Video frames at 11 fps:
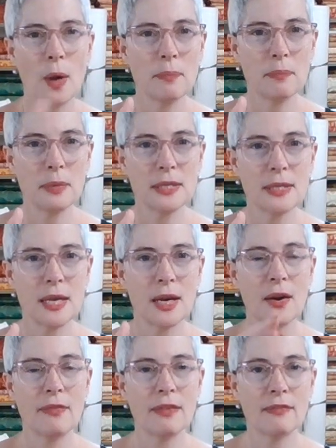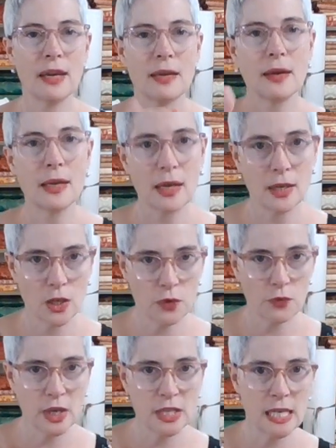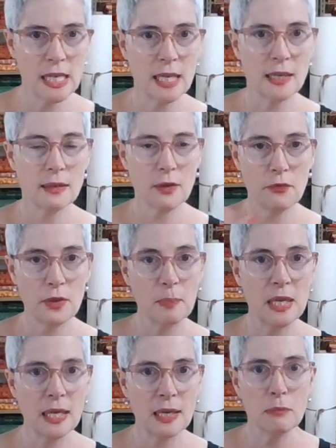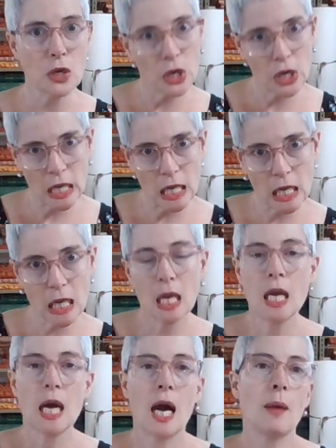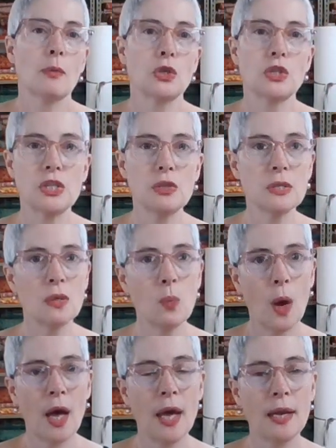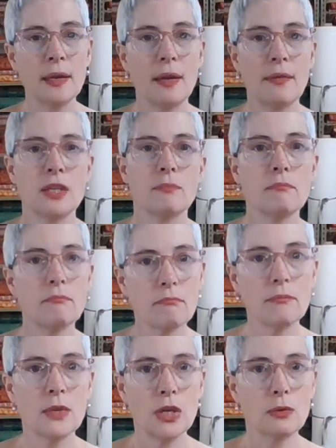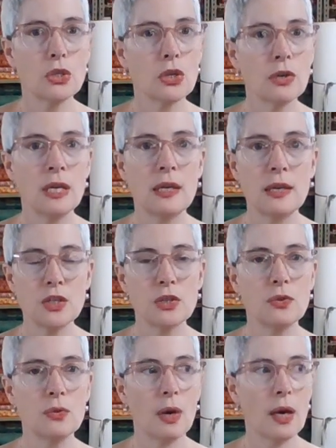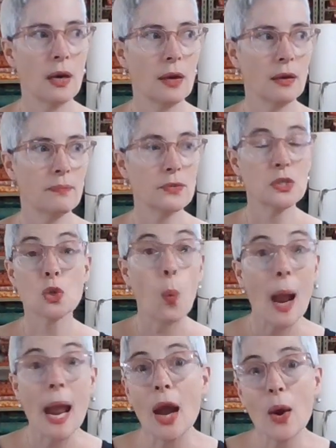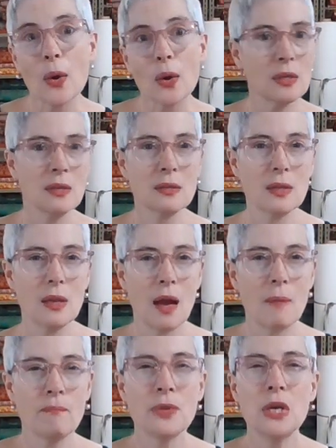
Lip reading: one piece there and then like, again, confronting it, like flipping it, mirroring it, or just using one and then, you know, turning it into a square or things like that.